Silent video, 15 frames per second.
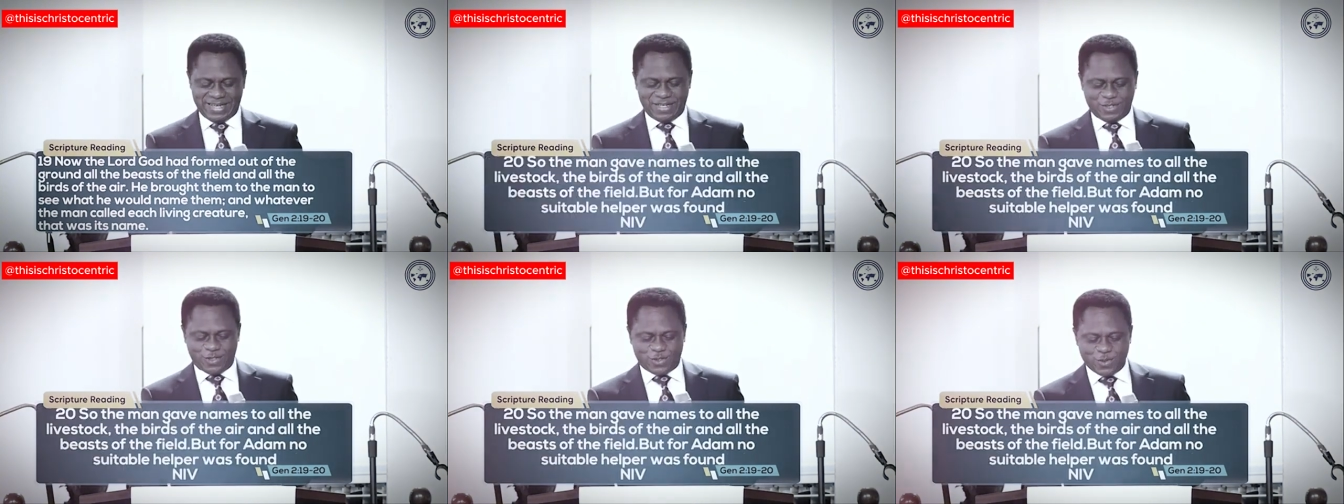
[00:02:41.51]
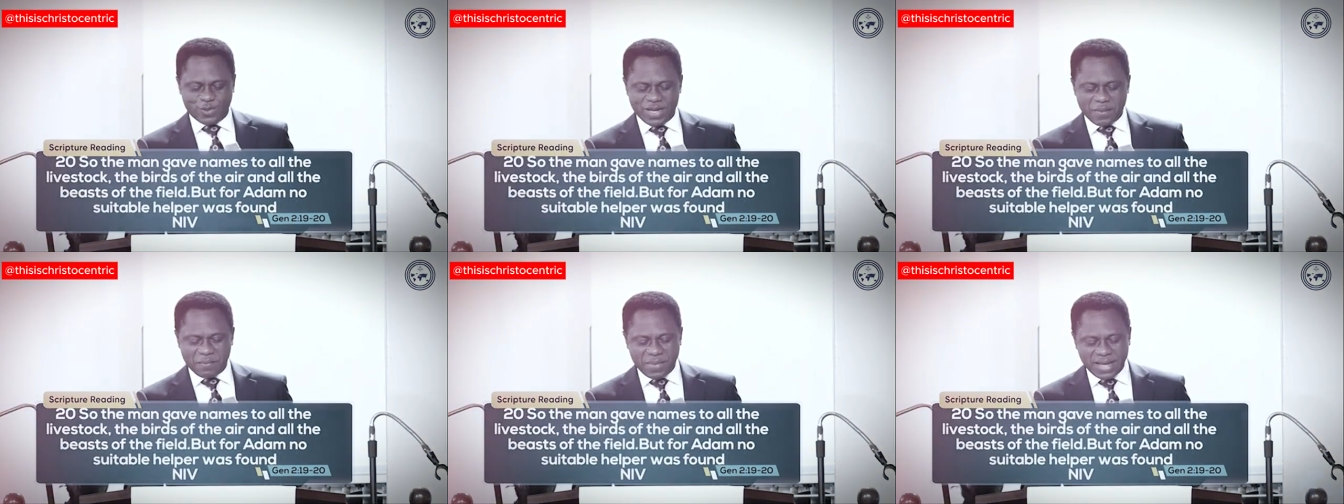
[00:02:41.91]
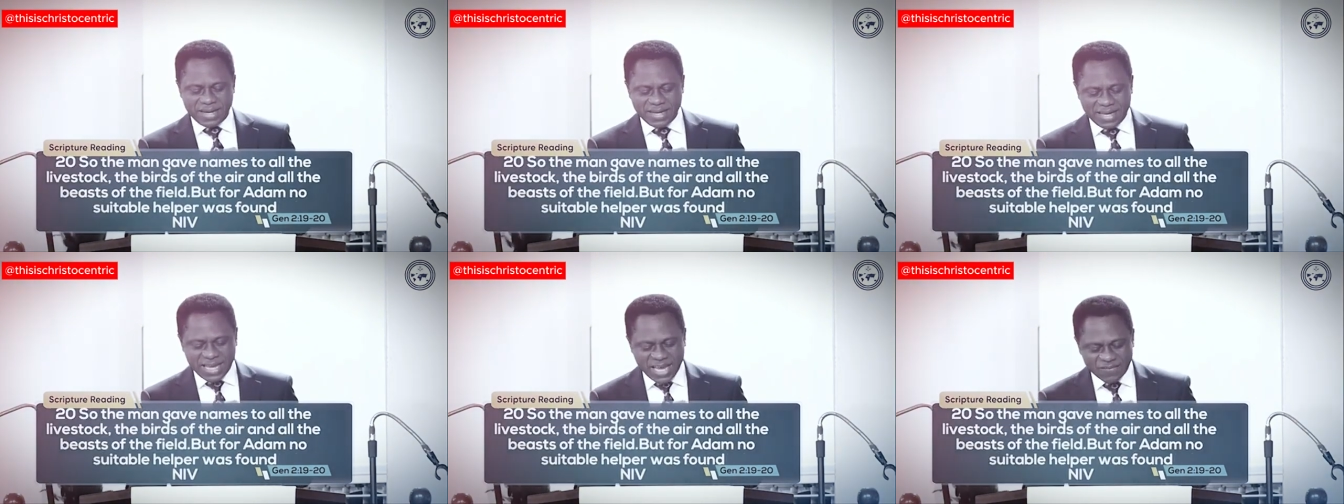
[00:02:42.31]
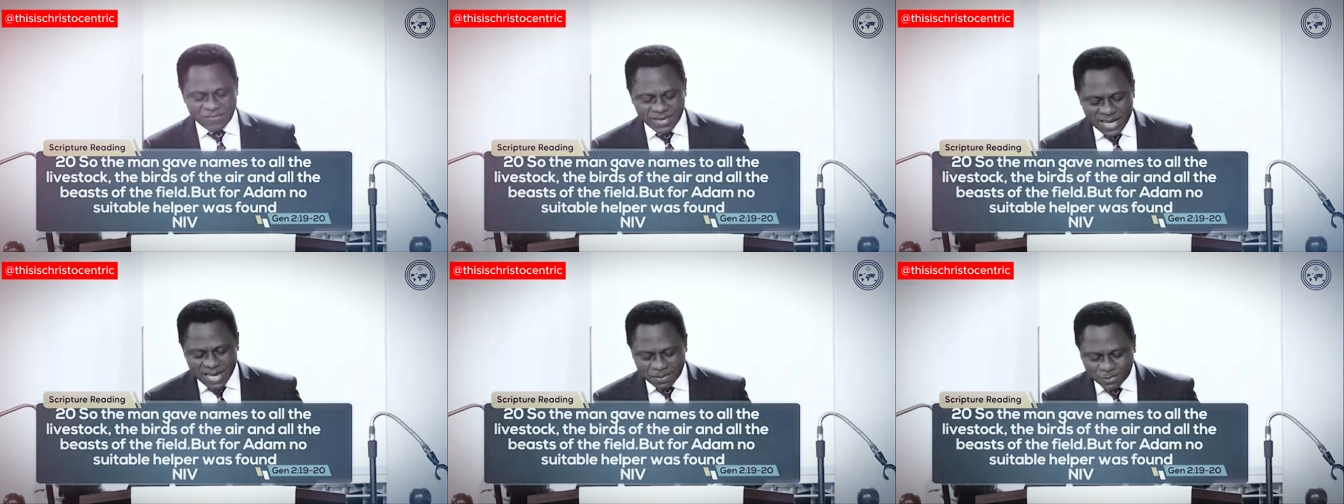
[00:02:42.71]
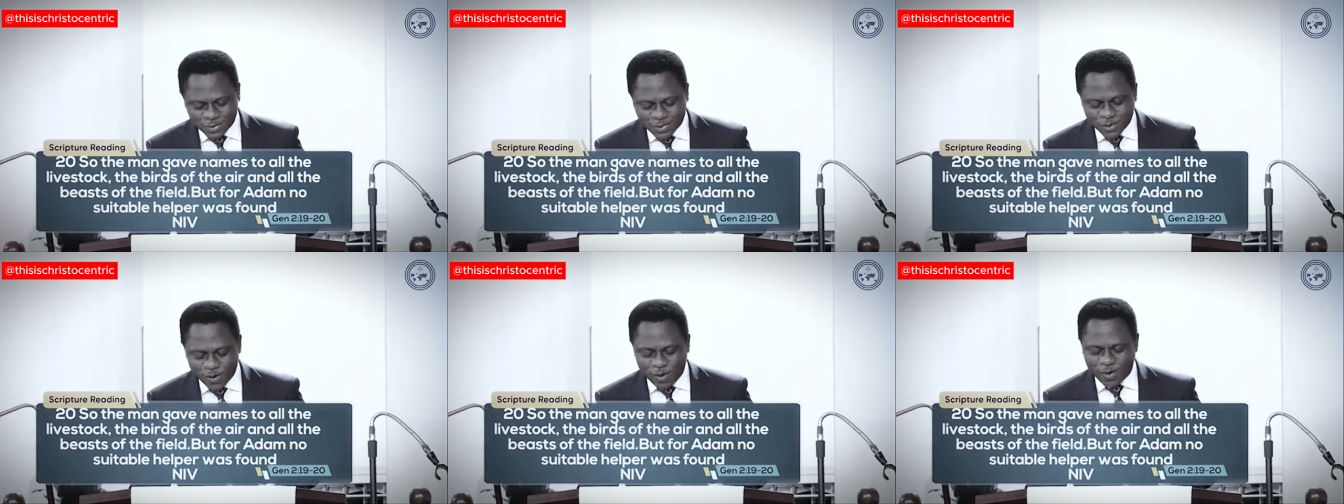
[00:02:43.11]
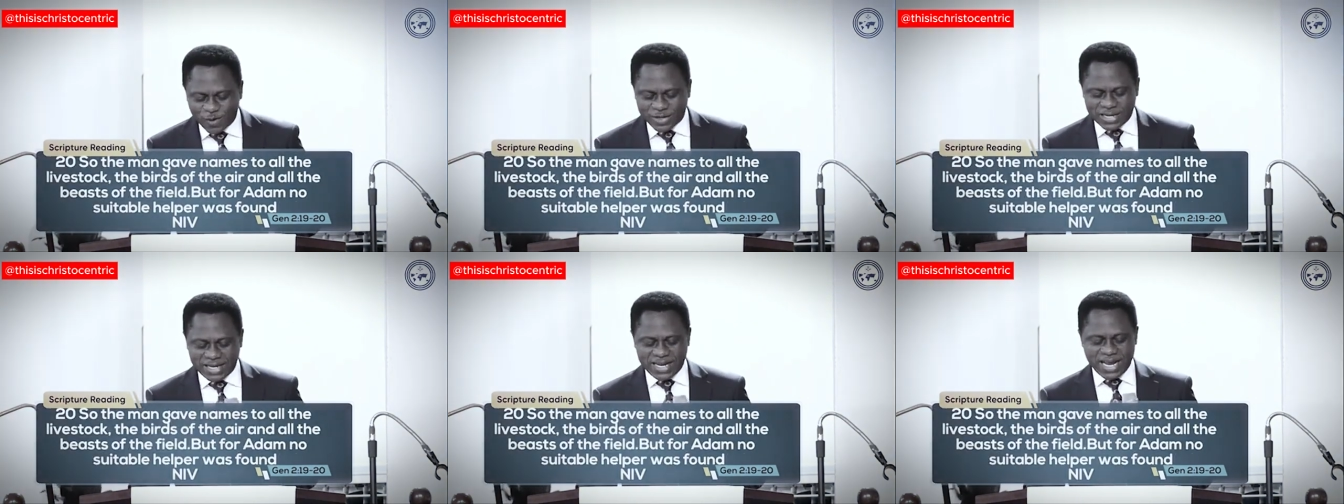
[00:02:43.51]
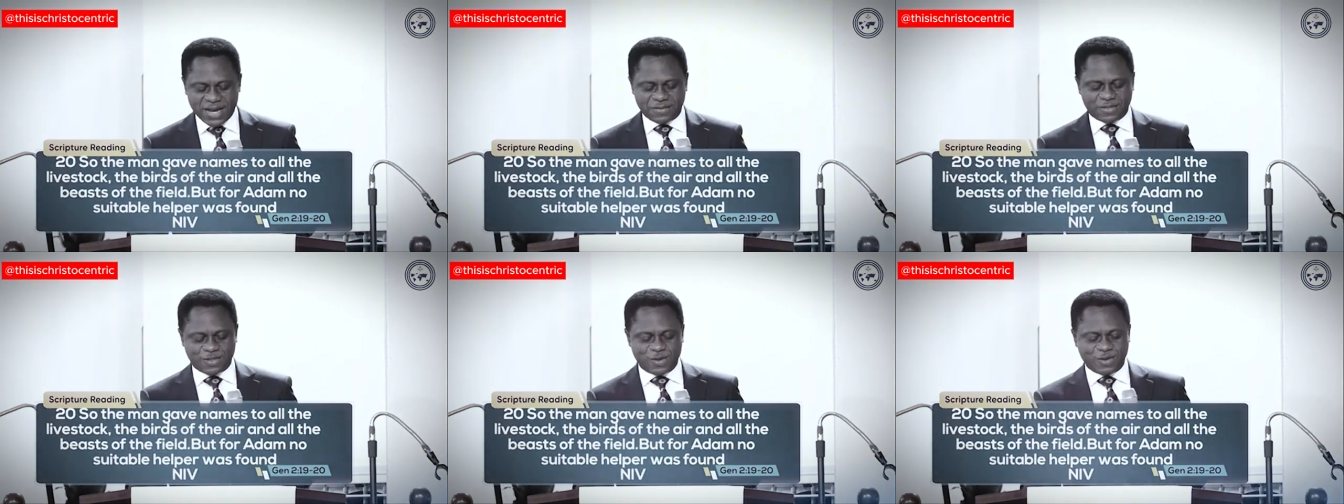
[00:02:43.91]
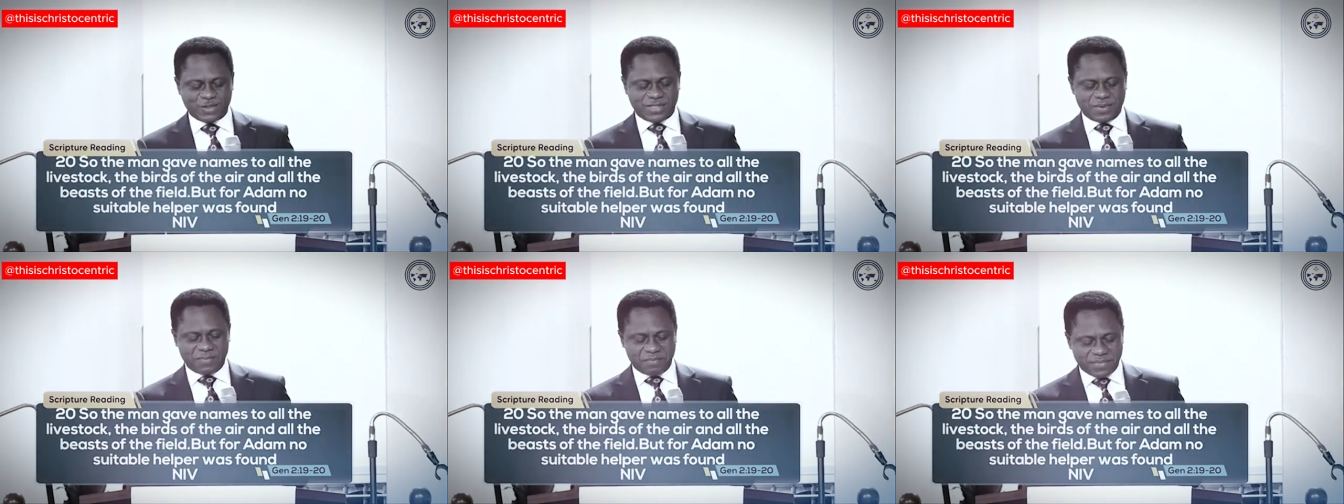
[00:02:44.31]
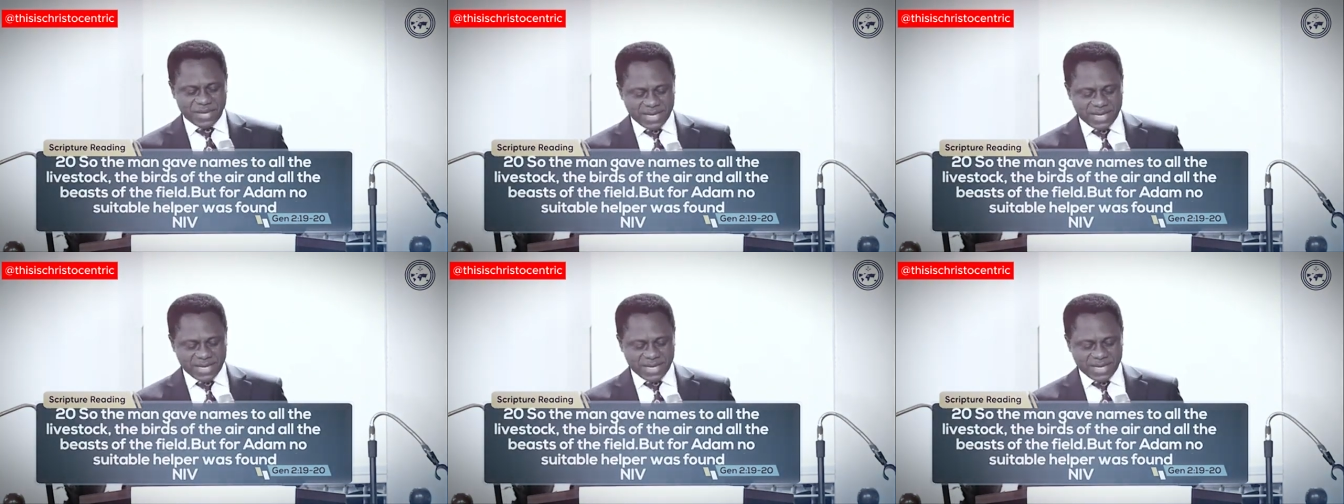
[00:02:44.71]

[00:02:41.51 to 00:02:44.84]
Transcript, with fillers: So the man gave names to all the livestock and